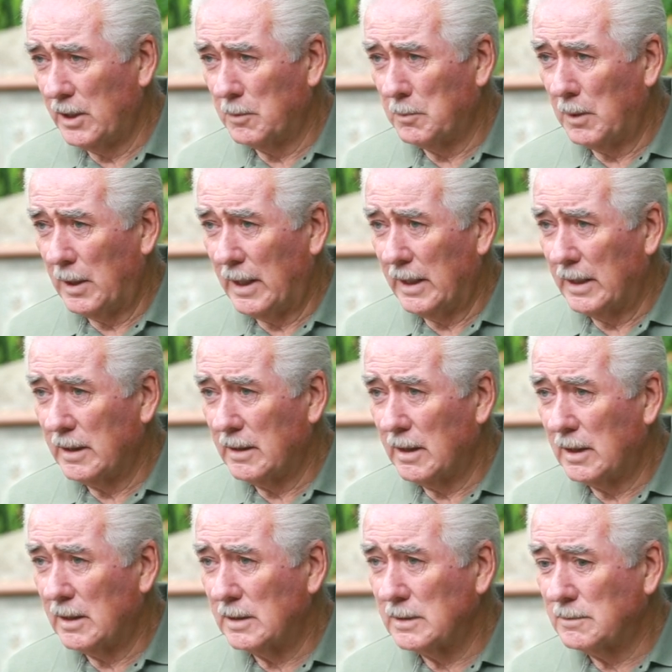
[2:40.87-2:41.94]
nearby,
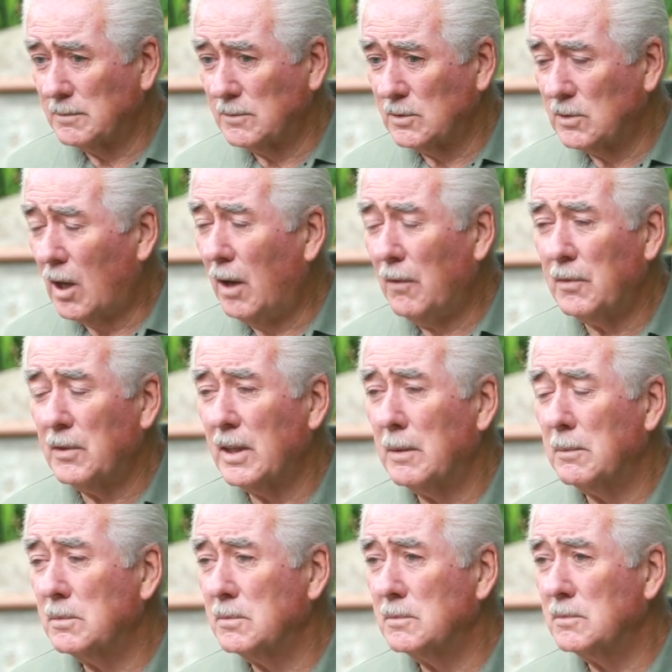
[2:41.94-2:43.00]
offer
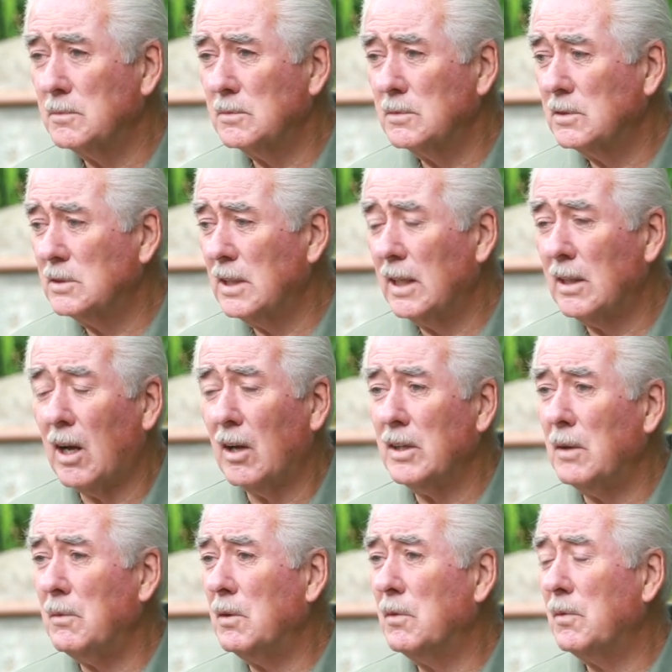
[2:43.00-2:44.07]
them, say, I'll
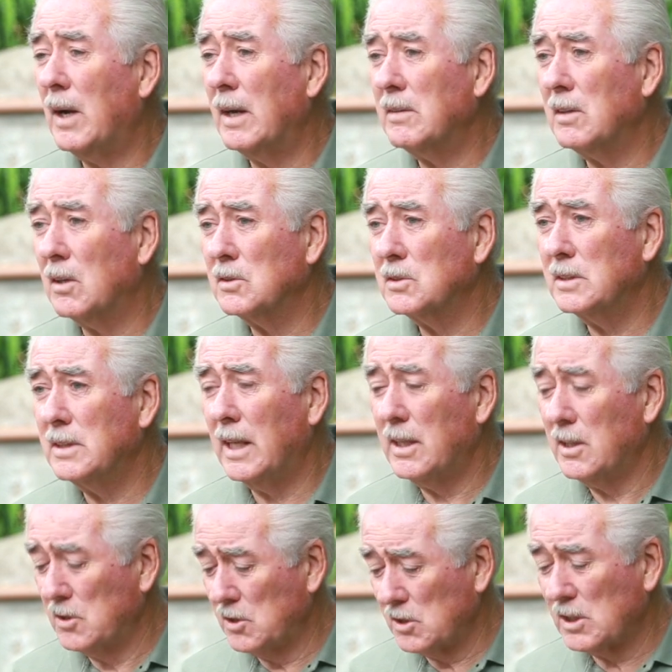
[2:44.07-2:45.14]
give you $5 a day
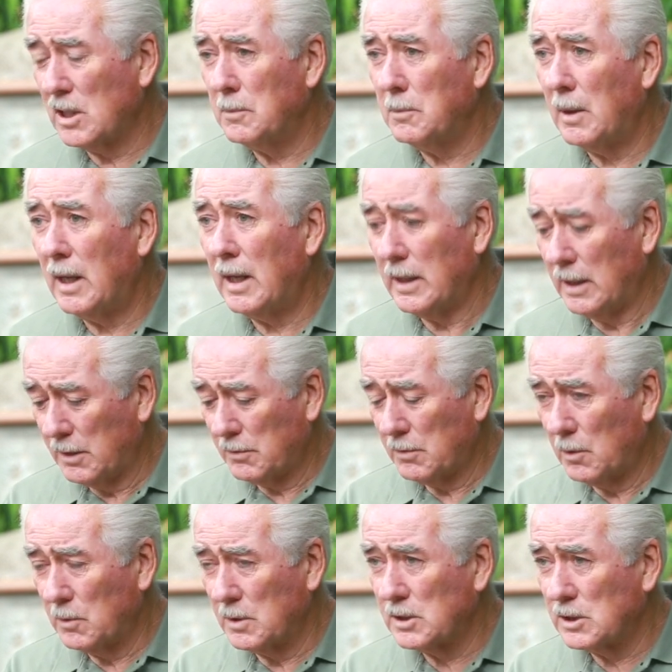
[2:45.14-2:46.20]
to just come by and
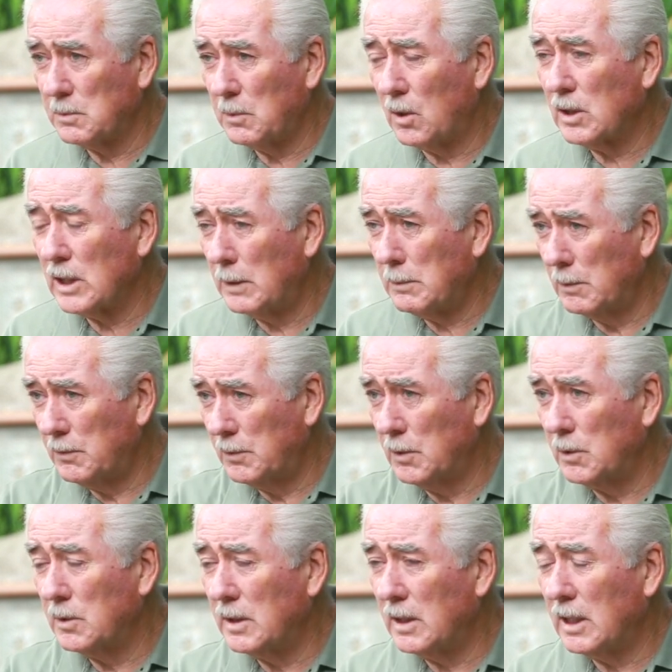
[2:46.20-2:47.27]
throw this small cup of
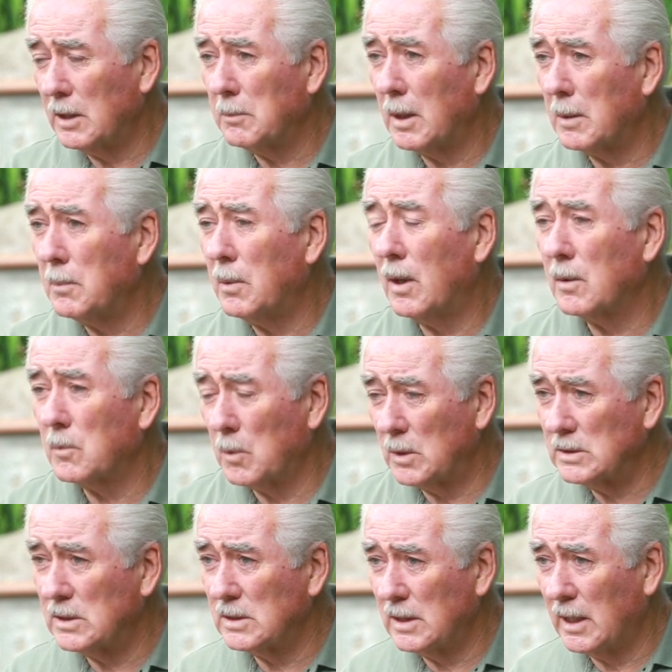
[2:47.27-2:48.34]
food in my pond
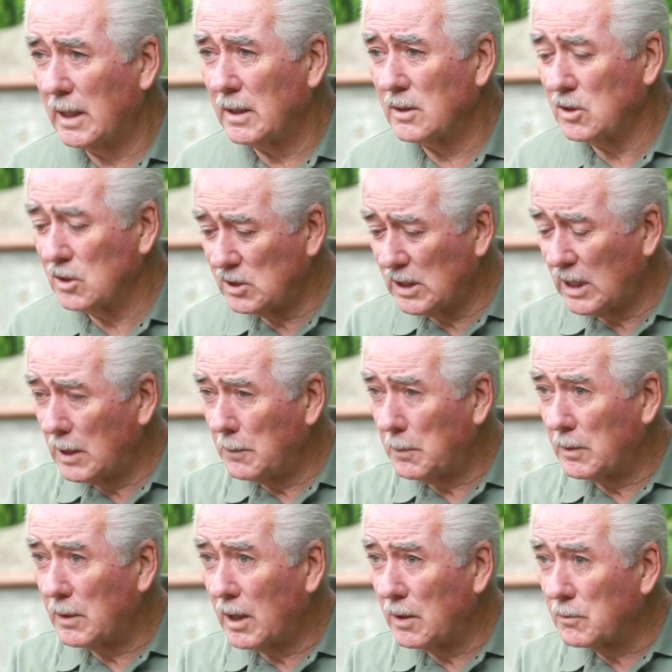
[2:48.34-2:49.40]
once a day. Just set up
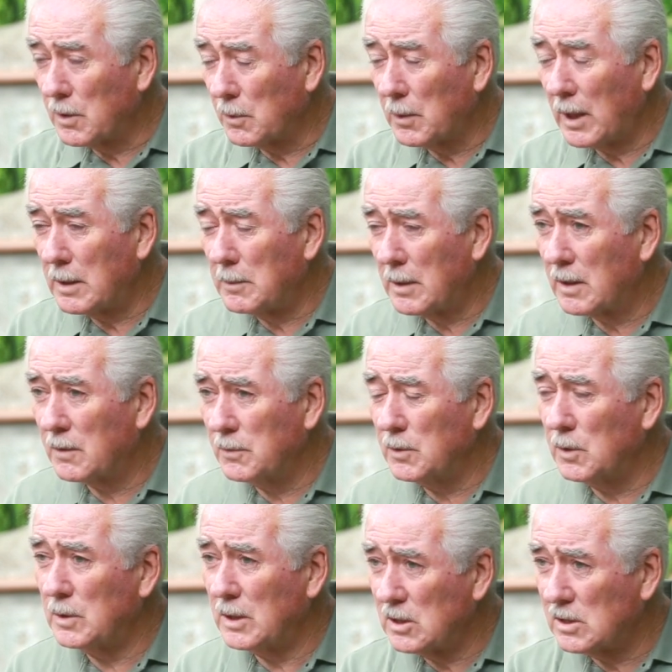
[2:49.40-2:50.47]
the right amount of
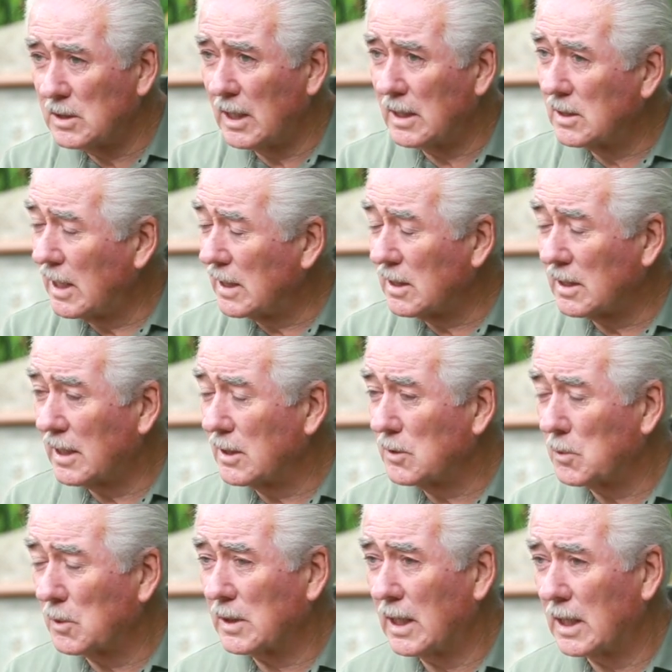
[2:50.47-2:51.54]
food each day. Take the
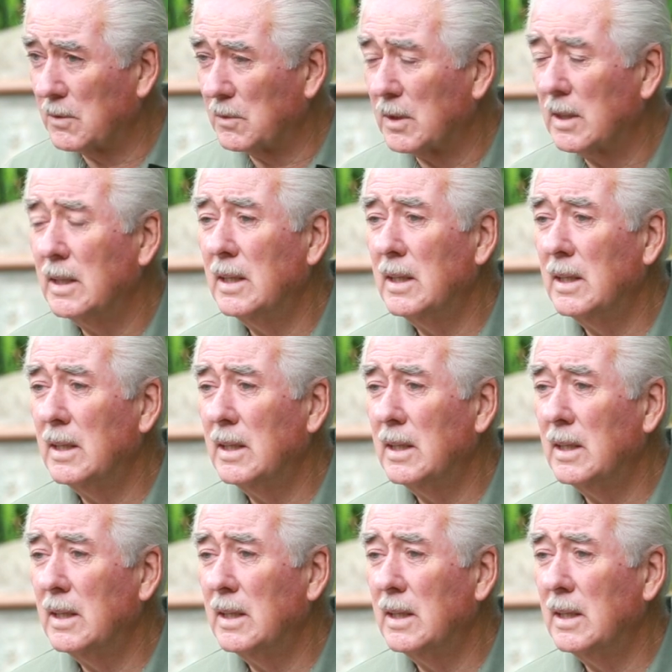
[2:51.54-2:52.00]
guesswork out of it.